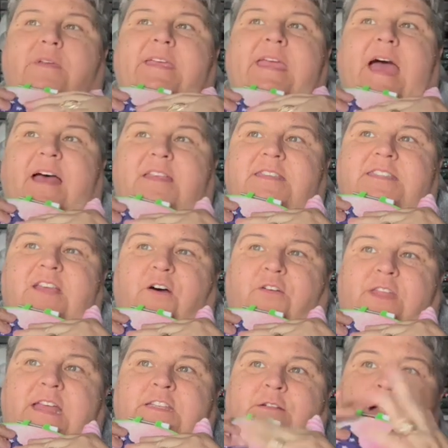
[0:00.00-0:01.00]
yeah, so
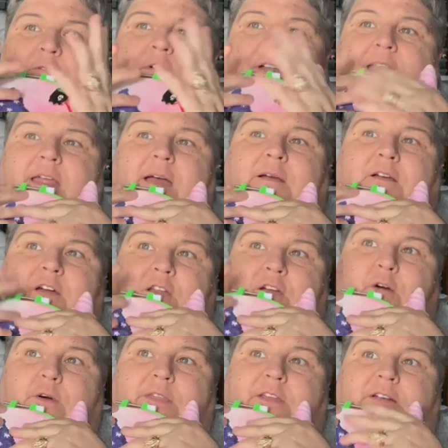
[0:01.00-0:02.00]
that's why I'm not going to
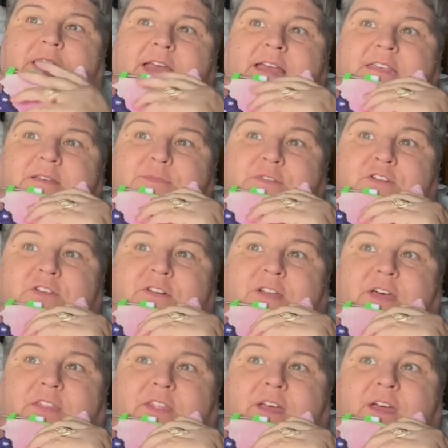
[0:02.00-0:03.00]
go in there and ask him to turn
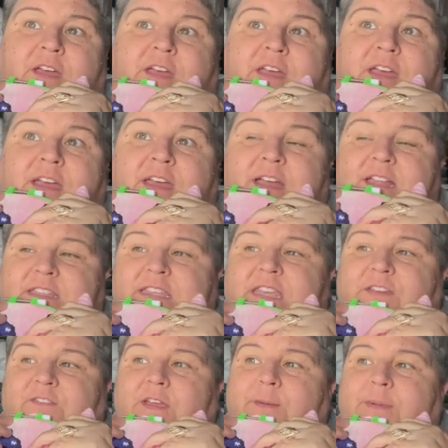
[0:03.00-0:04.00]
down the
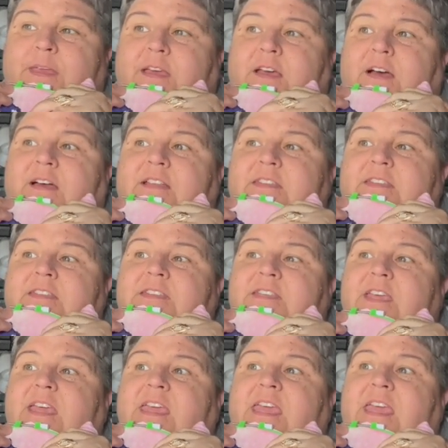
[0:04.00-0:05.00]
TV because
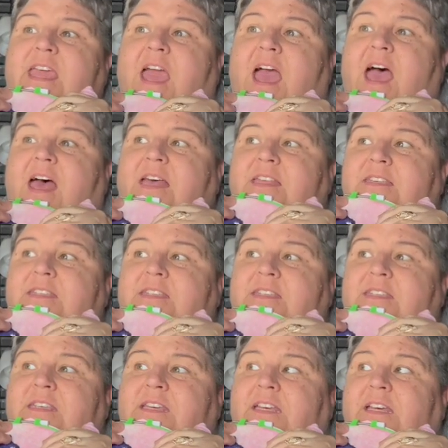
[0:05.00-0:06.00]
he
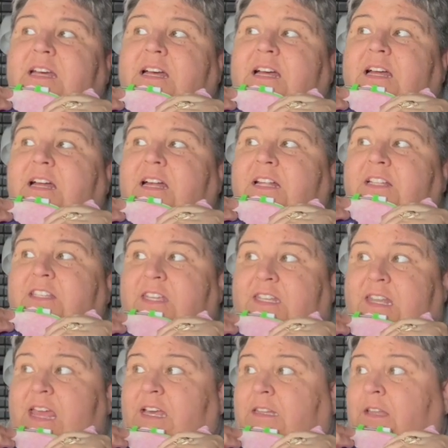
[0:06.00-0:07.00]
has,
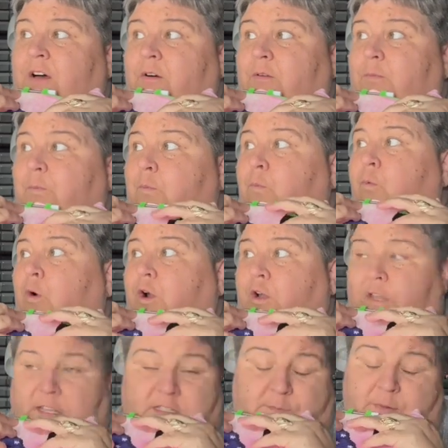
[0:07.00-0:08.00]
today alone,
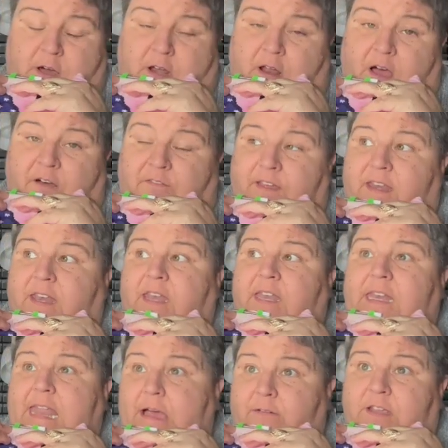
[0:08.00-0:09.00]
worked his butt off, and
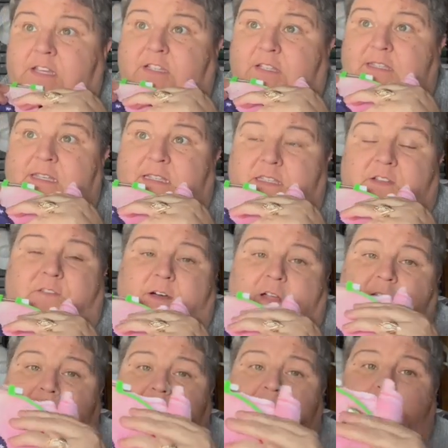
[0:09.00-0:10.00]
now he just needs to fall
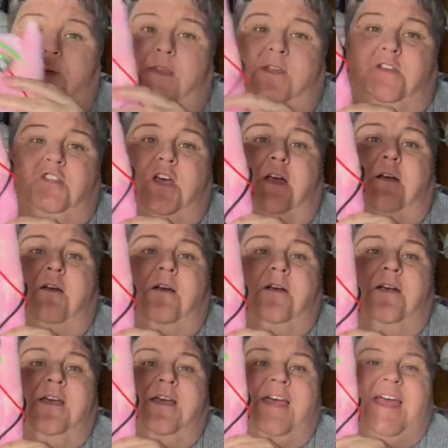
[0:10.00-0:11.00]
asleep in the chair.
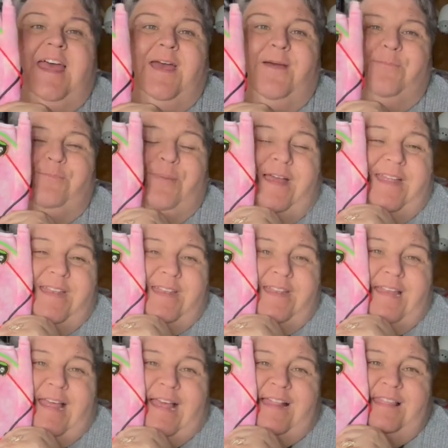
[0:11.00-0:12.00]
But
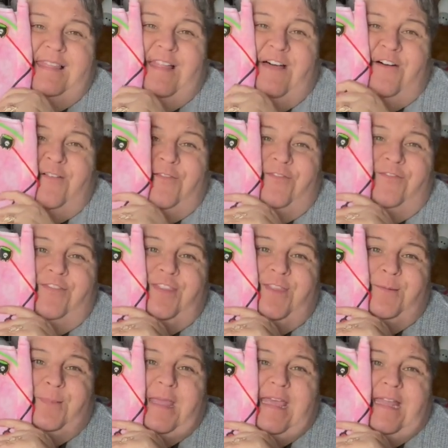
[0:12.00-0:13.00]
I love
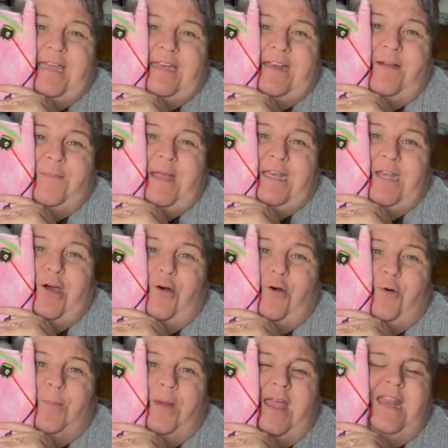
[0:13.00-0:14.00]
the beginning of my
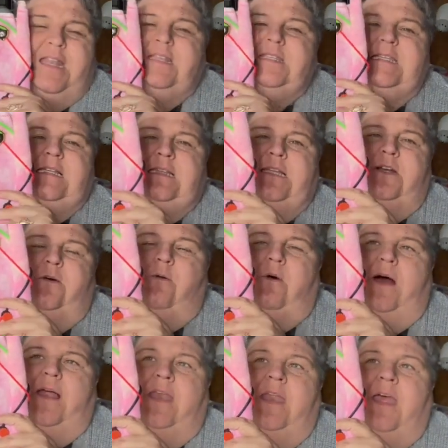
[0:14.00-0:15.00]
gnome, and it's a little
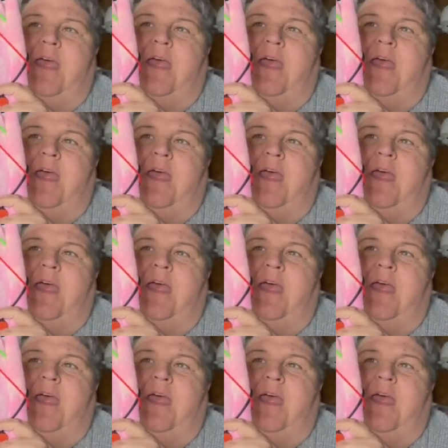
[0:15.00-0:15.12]
one.